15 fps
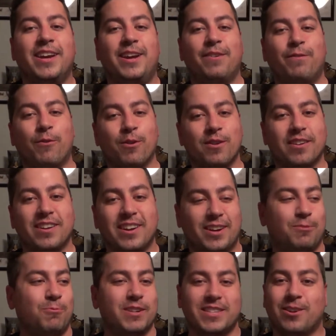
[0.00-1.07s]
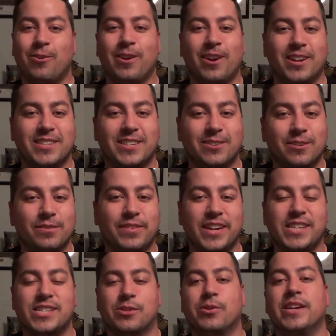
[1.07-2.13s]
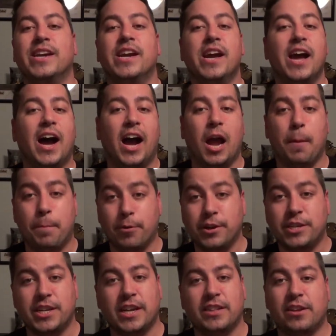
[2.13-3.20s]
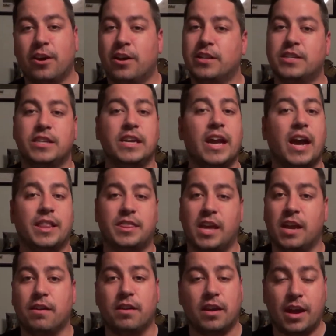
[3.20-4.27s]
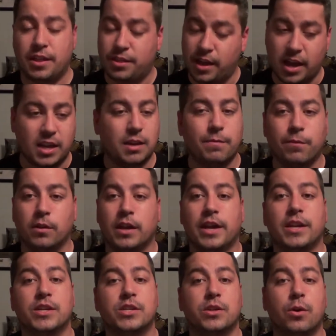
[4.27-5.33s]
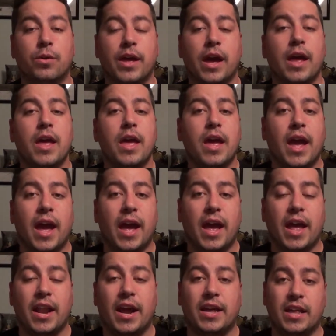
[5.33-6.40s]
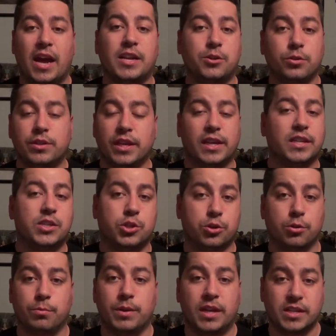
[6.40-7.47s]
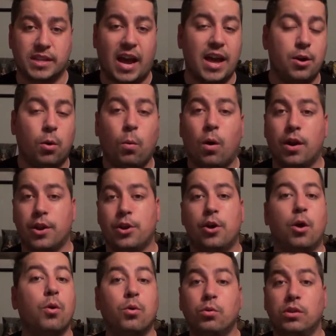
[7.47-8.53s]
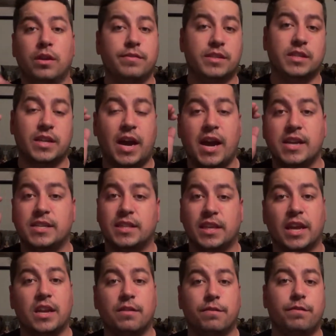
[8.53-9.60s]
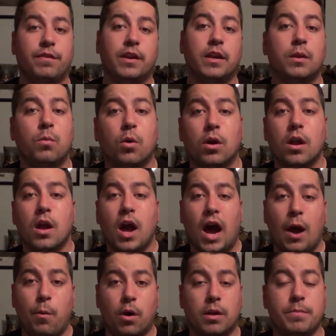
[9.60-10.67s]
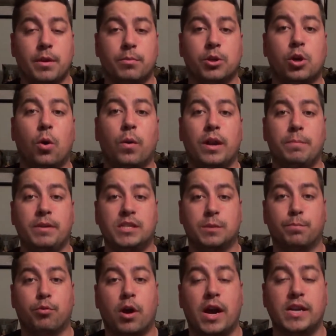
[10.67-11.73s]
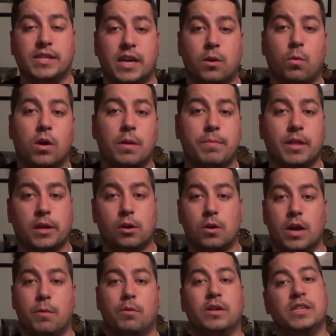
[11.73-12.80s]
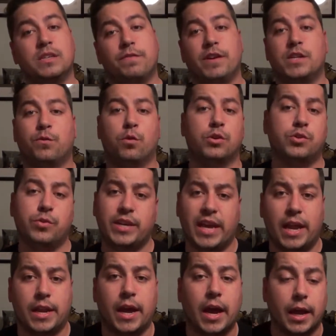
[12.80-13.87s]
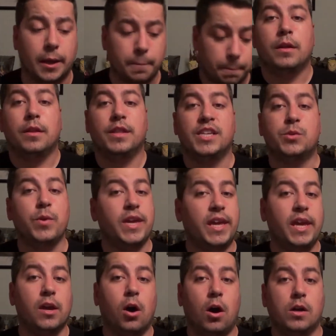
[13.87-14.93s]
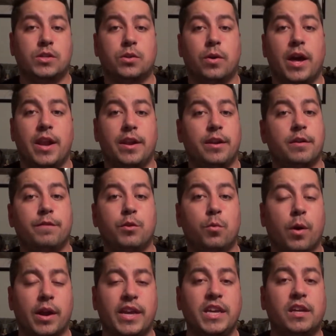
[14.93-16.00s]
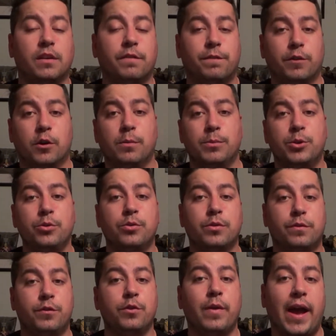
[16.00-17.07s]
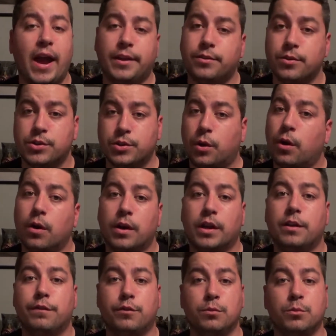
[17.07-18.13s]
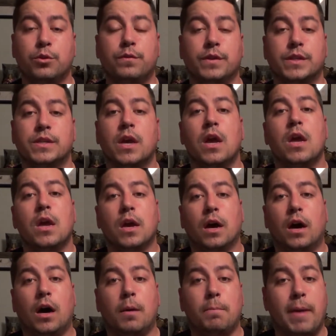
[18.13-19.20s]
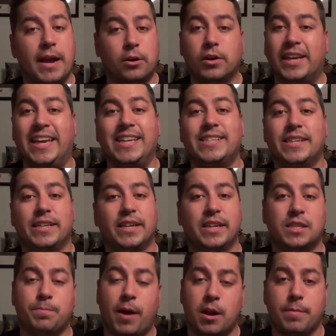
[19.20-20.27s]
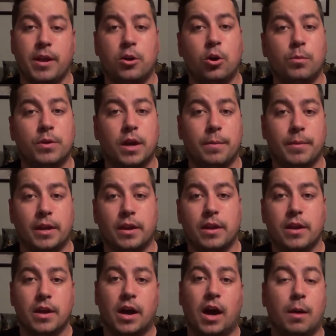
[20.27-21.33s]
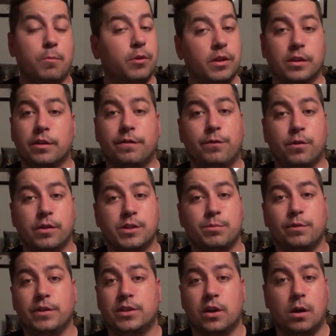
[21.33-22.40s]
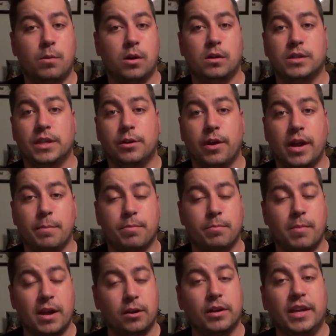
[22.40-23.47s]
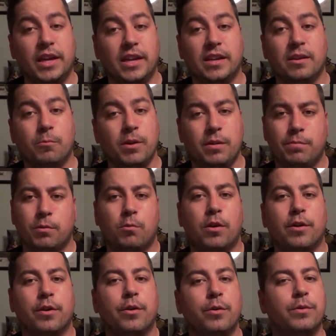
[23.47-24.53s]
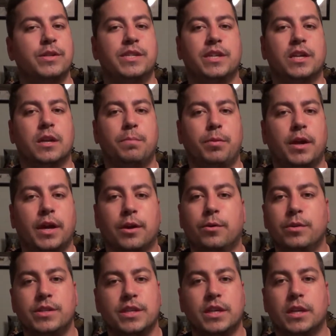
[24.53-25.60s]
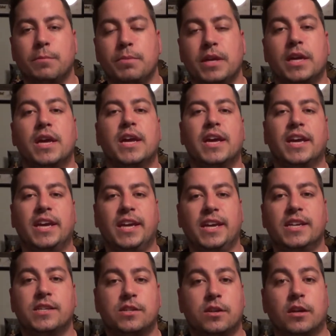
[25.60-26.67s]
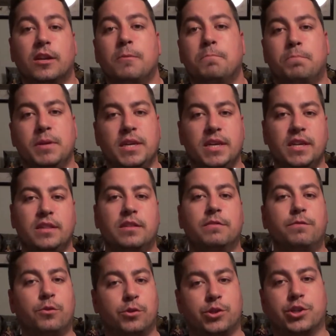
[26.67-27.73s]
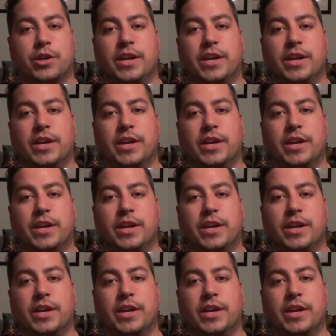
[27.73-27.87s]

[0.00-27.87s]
for uh, what's going on still in Phase 3. I appreciate the honesty. I thank I thank him for letting us know that. And, and I, I do think it's true because I don't want to know who lives and dies at the end of Infinity War. I want to be able to go in and be surprised. I don't want to be like, oh yeah, well, he's in Phase 4, so he can't die. This week, he also had an interview where he confirmed who a few actors are in a few movies. Uh, Michael Keaton in Spider Man Homecoming, I'm really looking forward to this movie. Tom Holland did great, but Mike Keaton, we've been wondering who is he going to play? Who is he going to be? He is gonna be the Vulture.